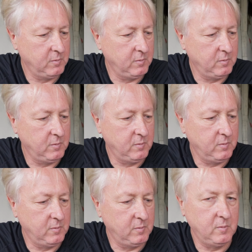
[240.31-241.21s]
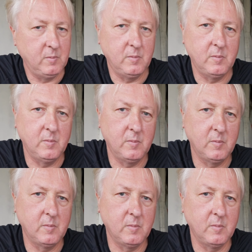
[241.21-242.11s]

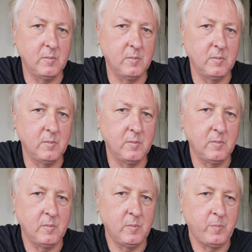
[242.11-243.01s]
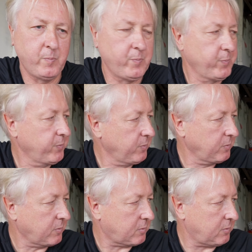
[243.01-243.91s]

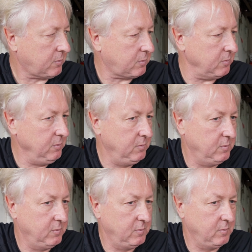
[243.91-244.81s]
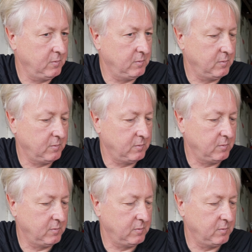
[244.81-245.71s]

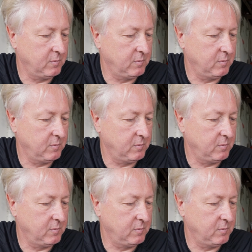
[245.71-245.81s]
(not speaking)